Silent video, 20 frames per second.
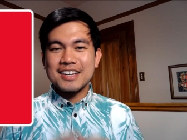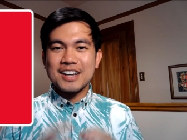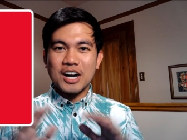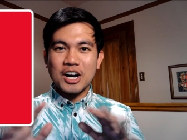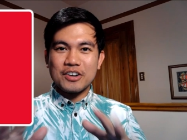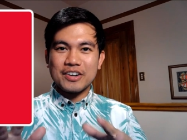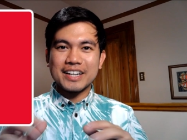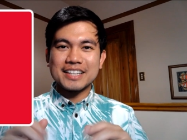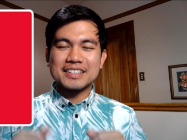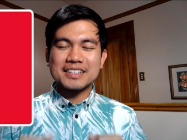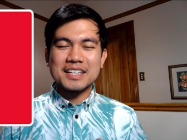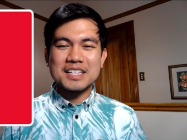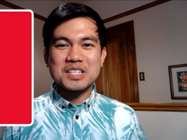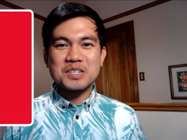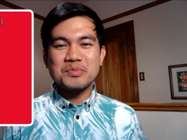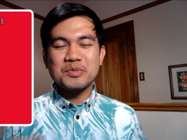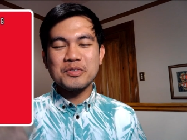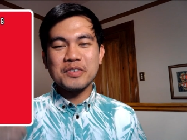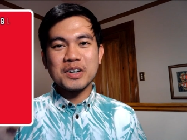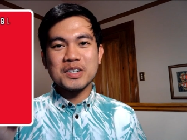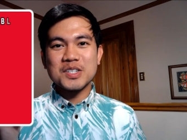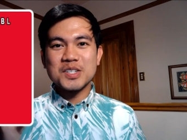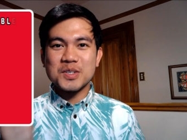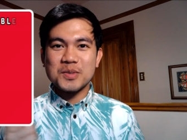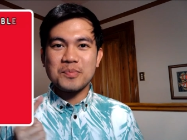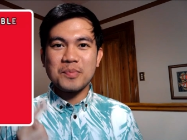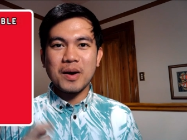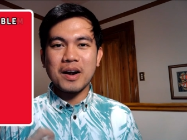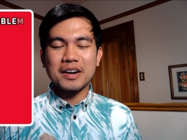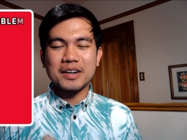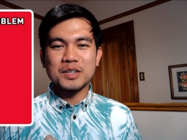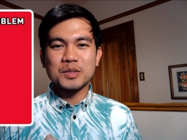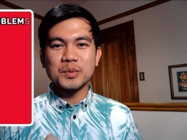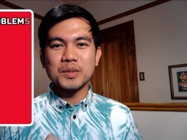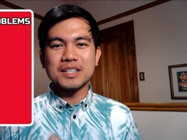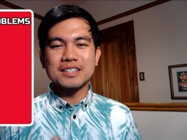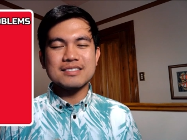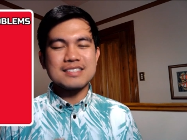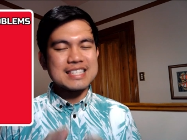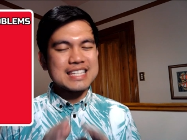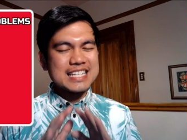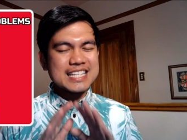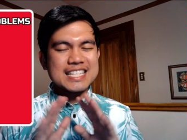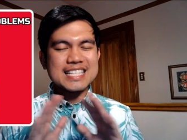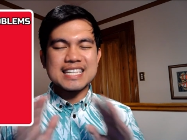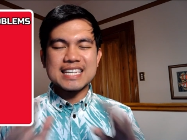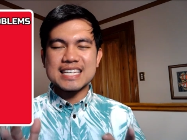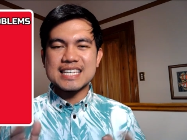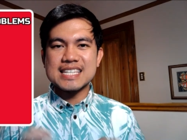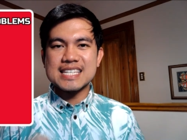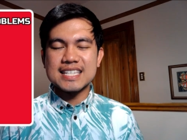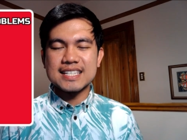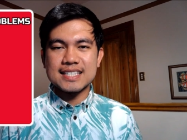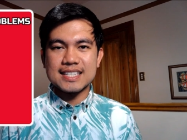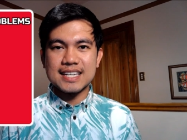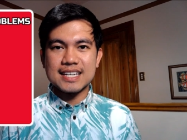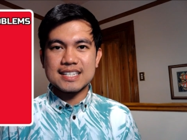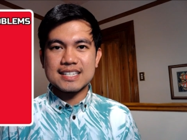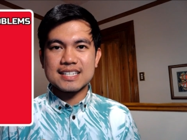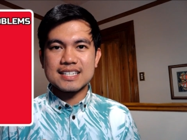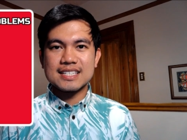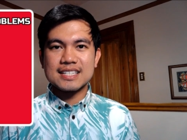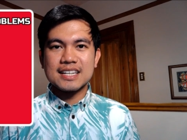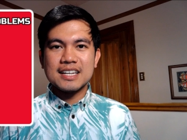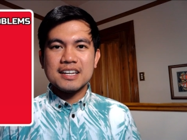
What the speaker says: All right, let's move on to part one. This is the easiest.